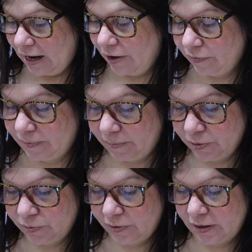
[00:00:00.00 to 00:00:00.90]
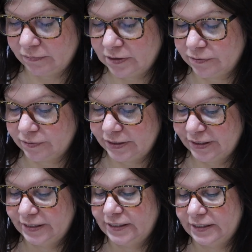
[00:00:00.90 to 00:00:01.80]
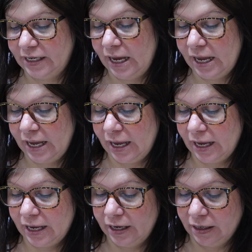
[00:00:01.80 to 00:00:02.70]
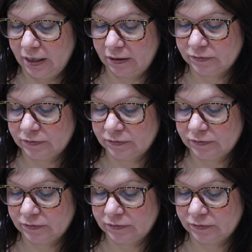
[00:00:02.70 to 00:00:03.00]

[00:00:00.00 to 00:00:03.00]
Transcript: I remembered what I was going to say.